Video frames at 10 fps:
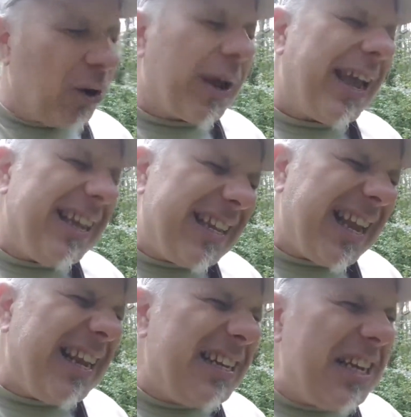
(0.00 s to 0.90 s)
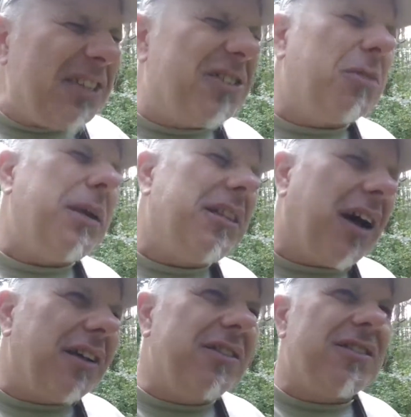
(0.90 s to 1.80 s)
Okay, it needs to be
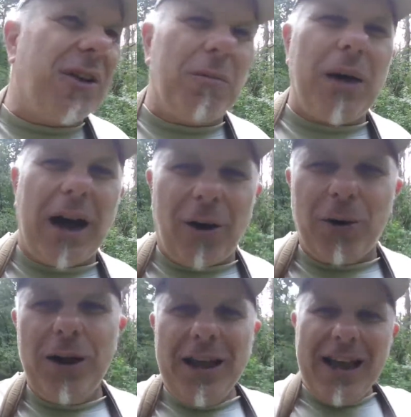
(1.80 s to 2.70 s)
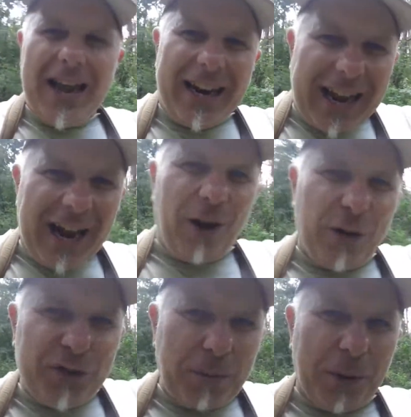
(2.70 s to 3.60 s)
done somehow, and I
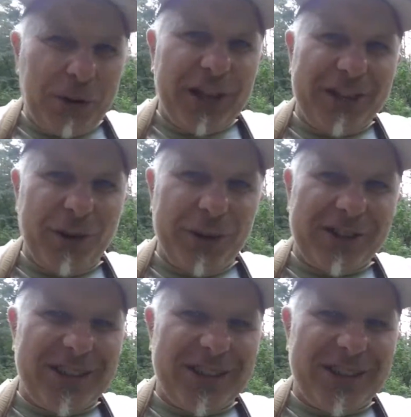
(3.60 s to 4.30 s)
love to put that to the